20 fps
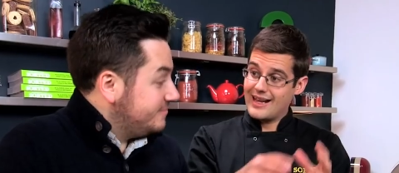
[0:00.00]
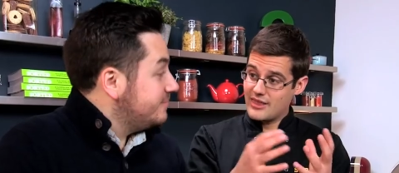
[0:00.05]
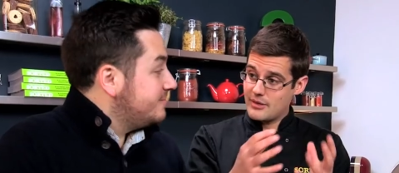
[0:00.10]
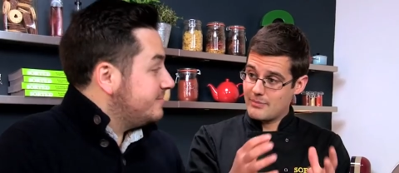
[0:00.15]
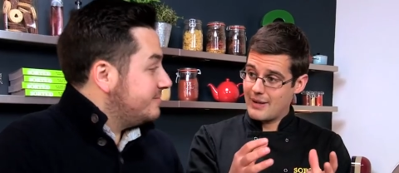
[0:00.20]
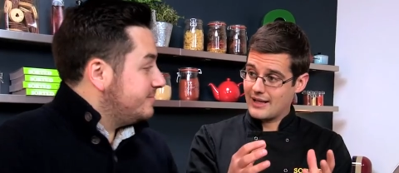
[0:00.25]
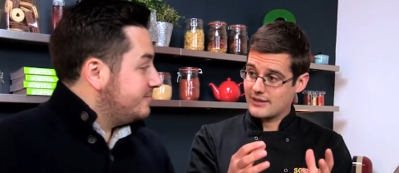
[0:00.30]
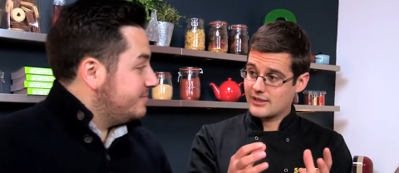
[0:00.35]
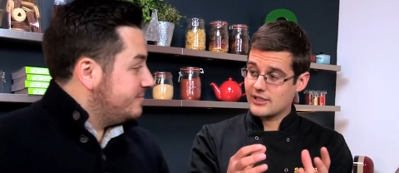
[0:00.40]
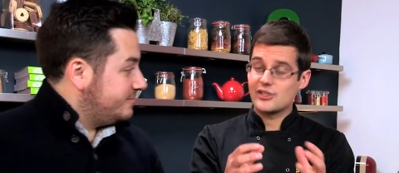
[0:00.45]

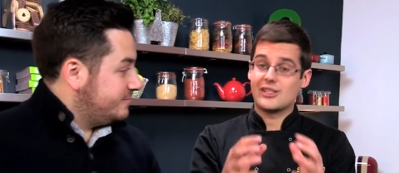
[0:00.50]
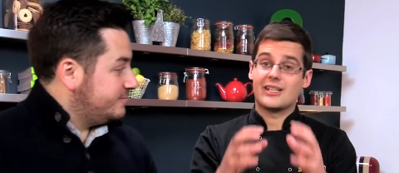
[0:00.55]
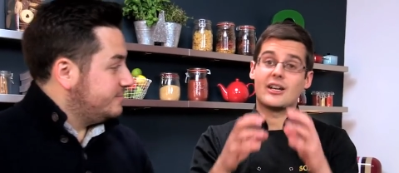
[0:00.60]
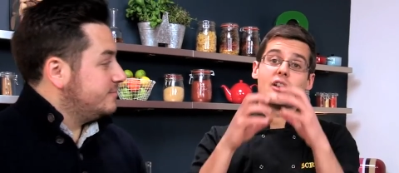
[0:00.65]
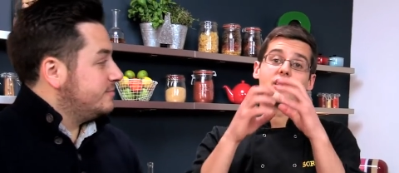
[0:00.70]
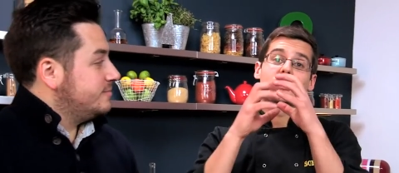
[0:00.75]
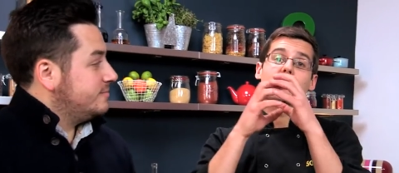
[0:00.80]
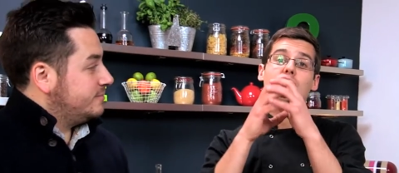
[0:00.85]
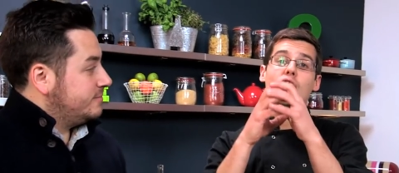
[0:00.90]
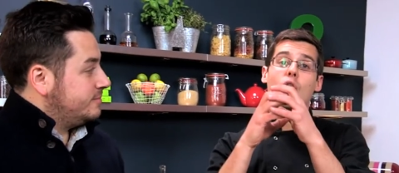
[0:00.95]
Speaker 1: in the batter so
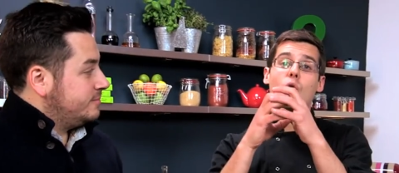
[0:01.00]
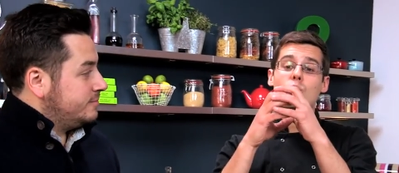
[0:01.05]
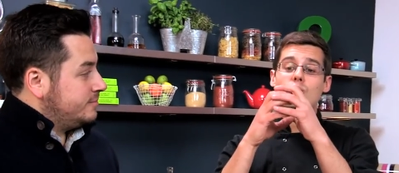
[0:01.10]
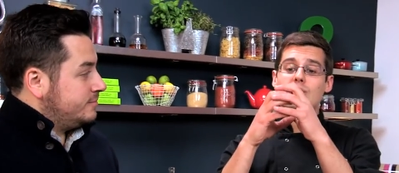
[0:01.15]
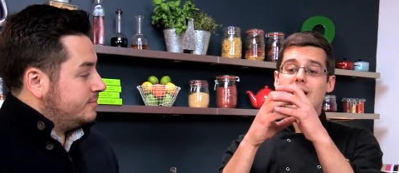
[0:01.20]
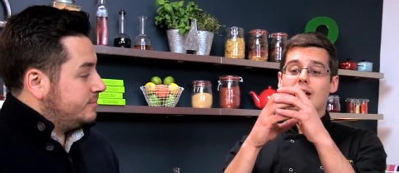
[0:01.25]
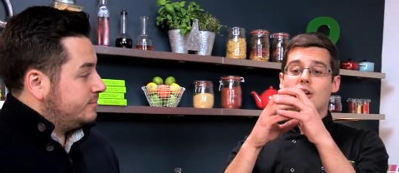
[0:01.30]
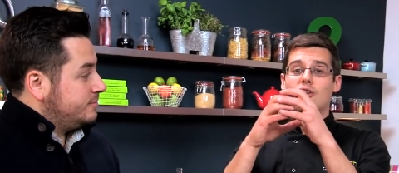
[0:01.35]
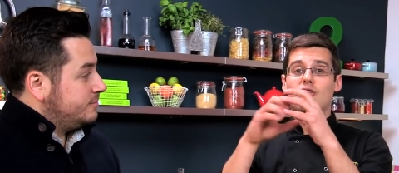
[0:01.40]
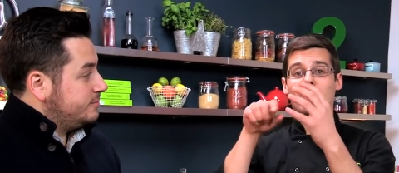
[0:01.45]
they're nice and
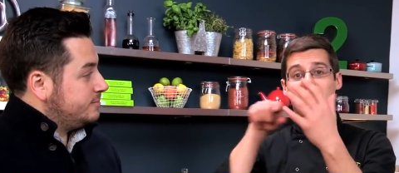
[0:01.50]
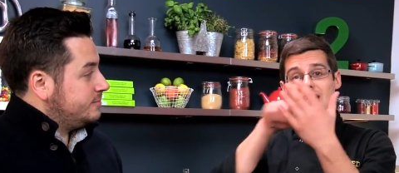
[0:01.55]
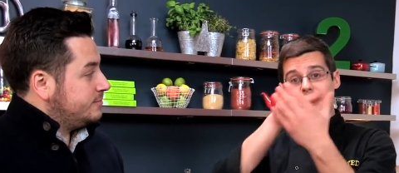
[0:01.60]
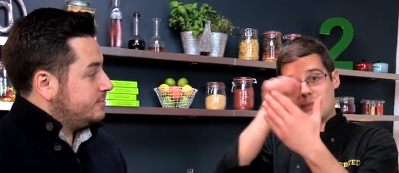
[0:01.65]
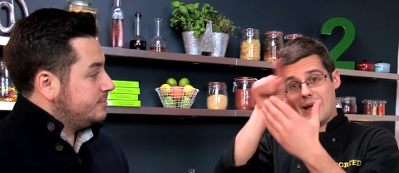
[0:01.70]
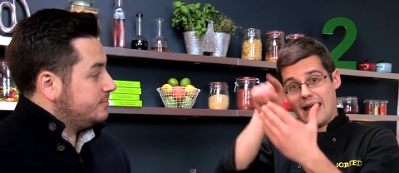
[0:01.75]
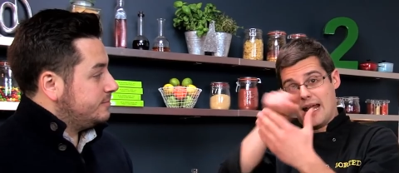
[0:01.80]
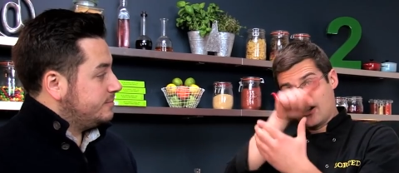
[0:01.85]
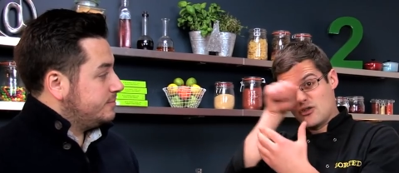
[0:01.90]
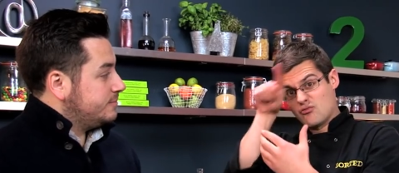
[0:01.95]
golden and
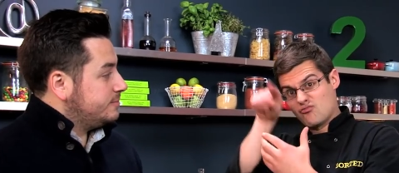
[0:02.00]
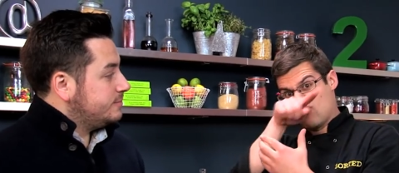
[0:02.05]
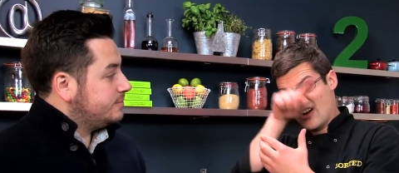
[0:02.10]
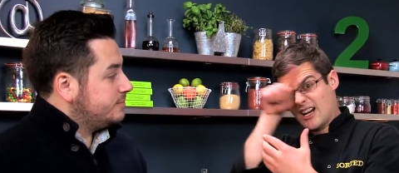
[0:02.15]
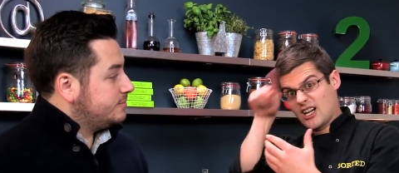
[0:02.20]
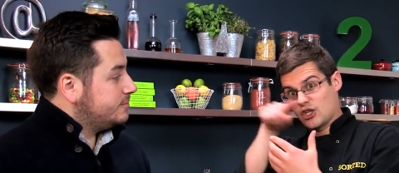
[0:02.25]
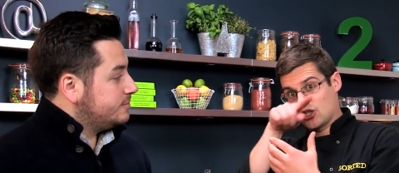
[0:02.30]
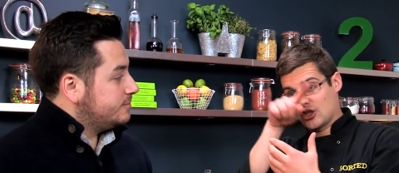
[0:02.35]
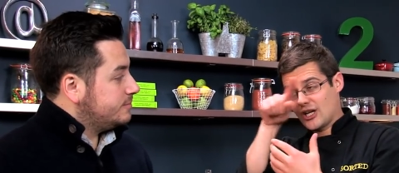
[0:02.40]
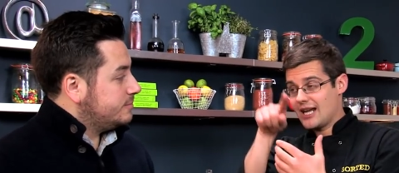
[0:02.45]
crisp and
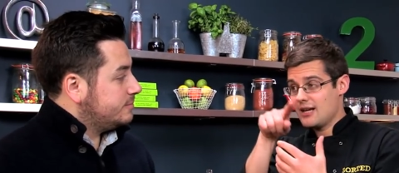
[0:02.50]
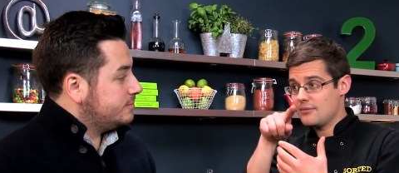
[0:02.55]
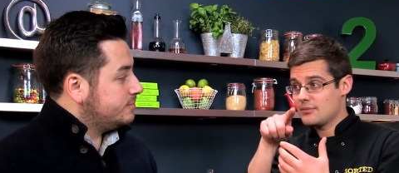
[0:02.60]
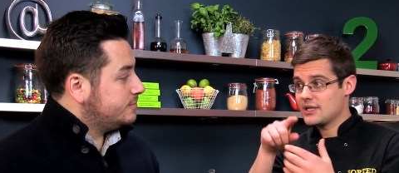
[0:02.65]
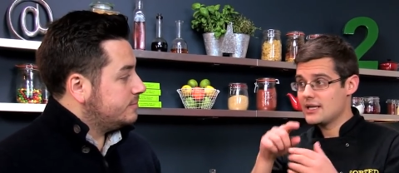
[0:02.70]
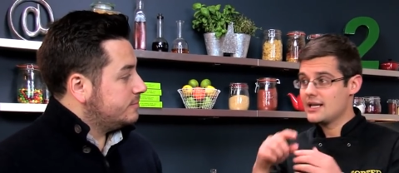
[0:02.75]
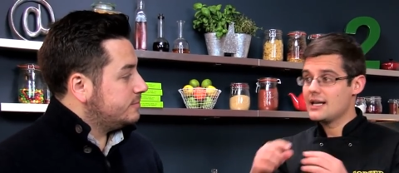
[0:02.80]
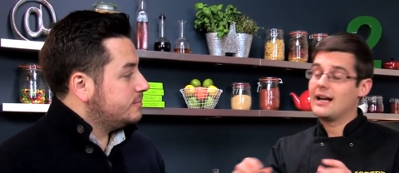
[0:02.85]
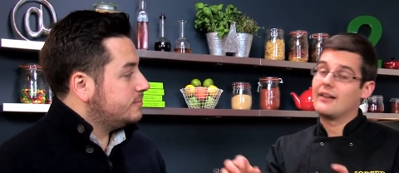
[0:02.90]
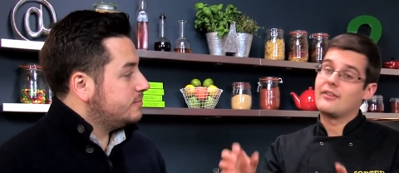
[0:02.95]

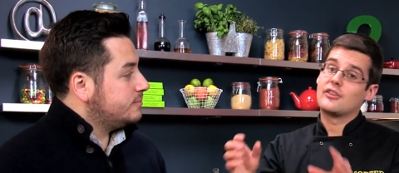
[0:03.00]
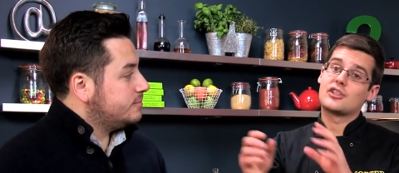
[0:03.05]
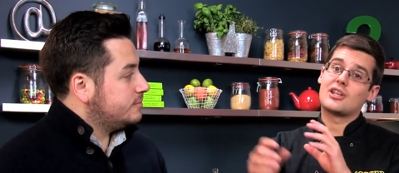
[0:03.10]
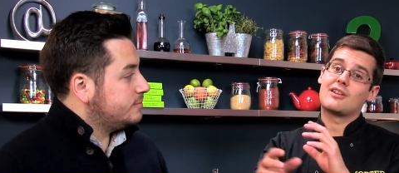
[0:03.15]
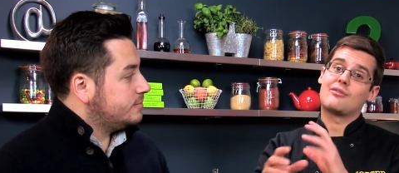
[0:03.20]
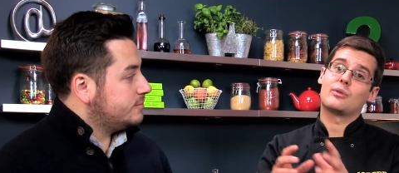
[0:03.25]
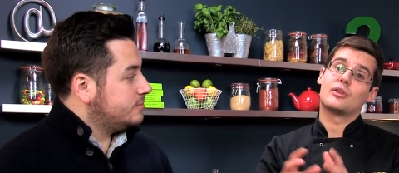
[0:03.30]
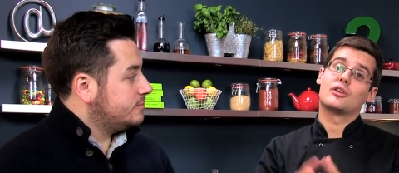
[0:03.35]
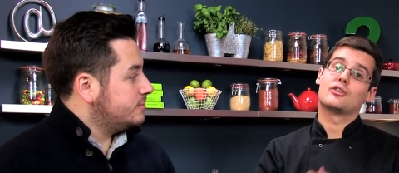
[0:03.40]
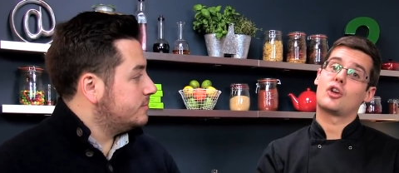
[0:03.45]
ring-shaped, and then
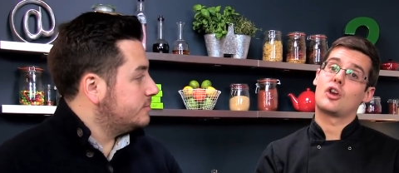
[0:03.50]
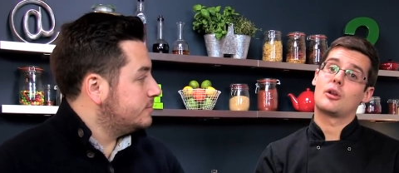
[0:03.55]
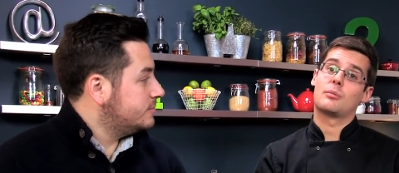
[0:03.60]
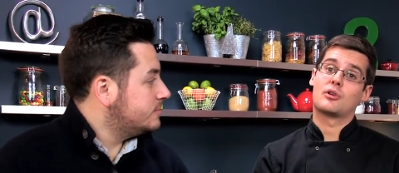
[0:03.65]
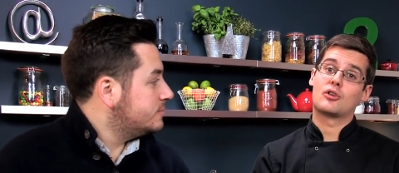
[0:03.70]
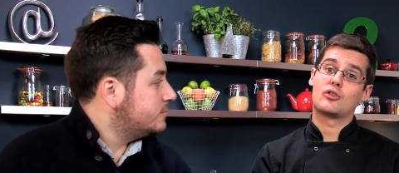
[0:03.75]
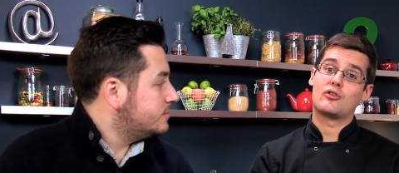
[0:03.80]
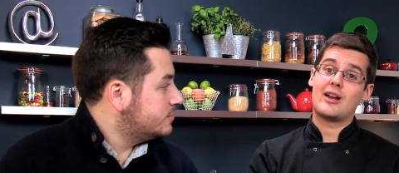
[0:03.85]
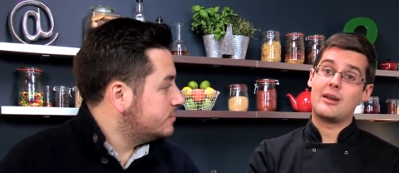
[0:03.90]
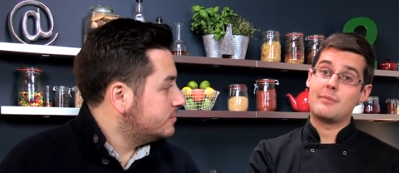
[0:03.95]
serve it with a
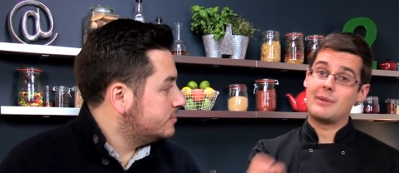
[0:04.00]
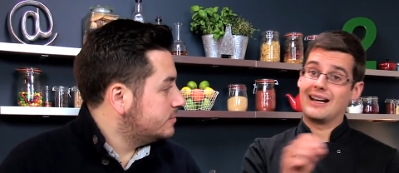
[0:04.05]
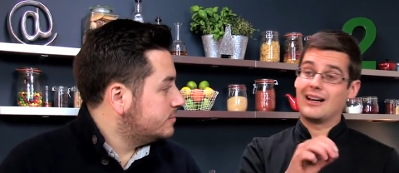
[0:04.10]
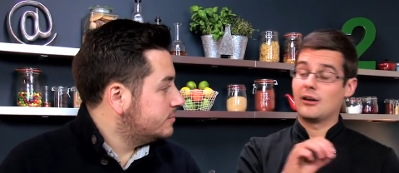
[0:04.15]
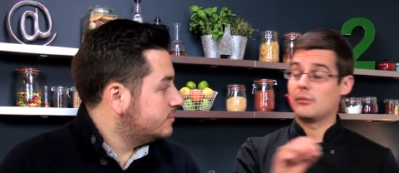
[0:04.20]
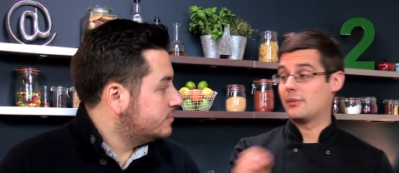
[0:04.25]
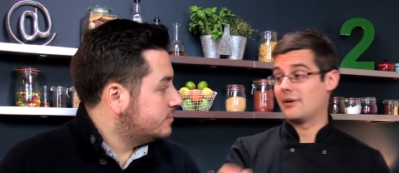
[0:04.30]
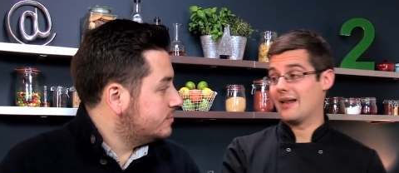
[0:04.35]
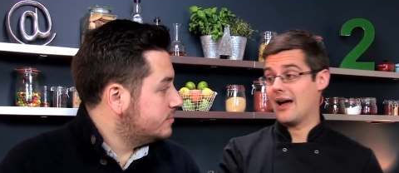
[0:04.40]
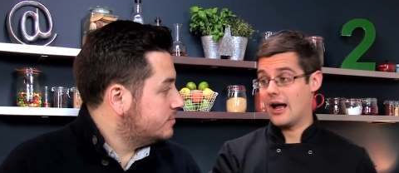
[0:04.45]
dollop of cream and
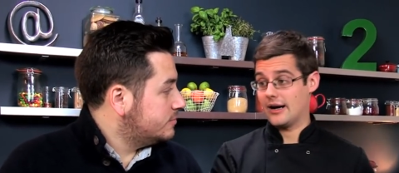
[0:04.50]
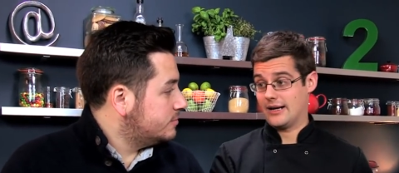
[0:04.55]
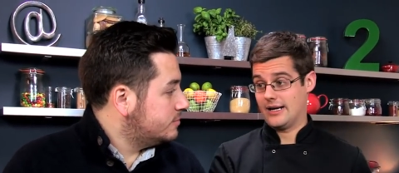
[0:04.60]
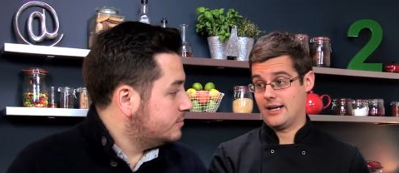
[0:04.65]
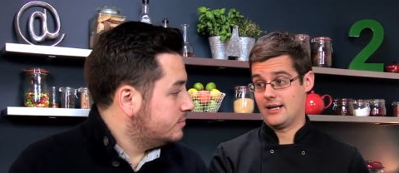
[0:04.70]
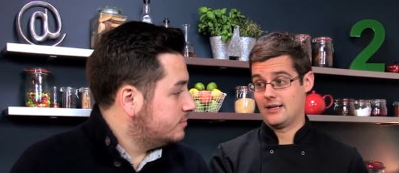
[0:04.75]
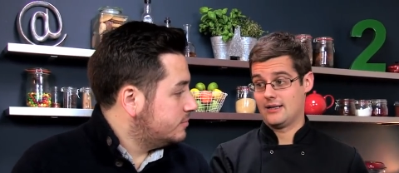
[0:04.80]
a little bit of honey.